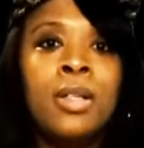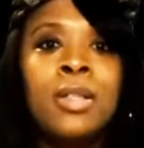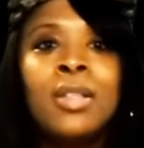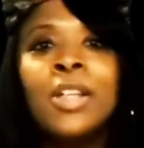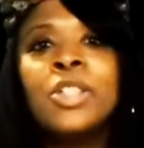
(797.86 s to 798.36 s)

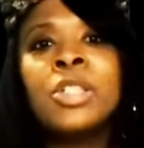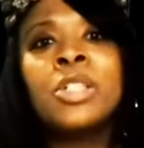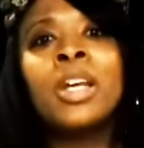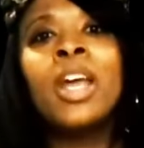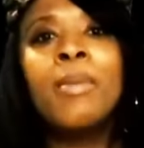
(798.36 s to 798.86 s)
Such a
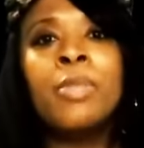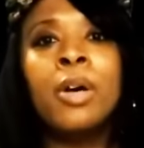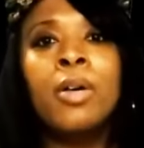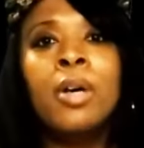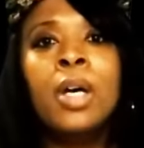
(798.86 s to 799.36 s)
shame
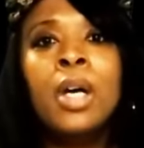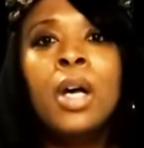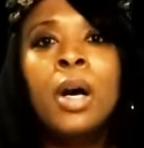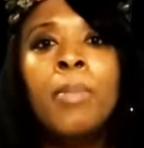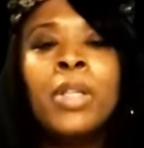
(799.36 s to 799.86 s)
though.
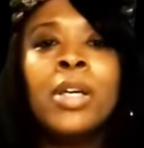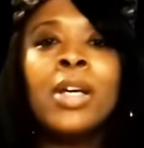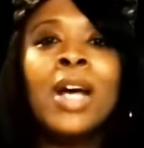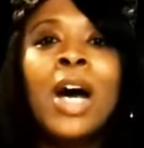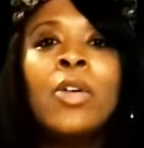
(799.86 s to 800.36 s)
But the
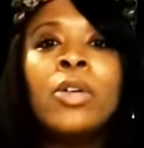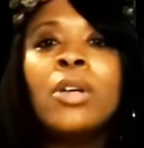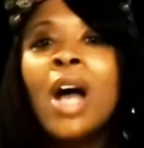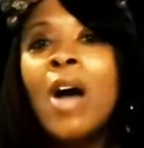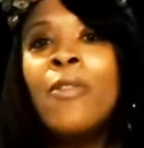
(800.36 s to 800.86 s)

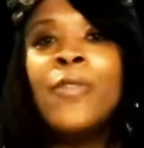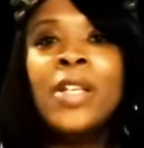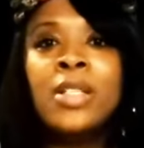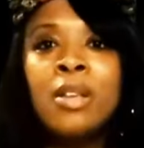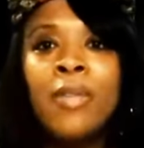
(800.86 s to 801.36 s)
counter
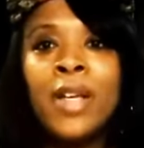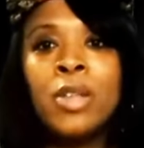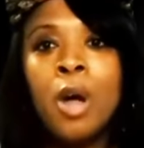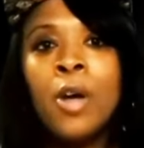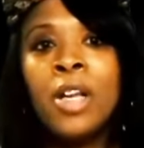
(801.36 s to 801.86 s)
offensive
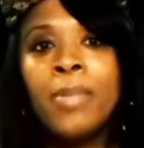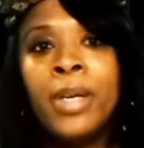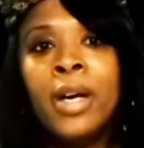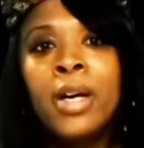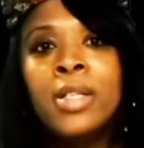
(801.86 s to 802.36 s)
has already
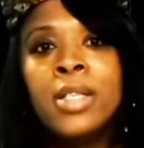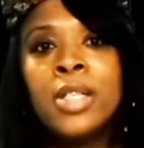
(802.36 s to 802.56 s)
begun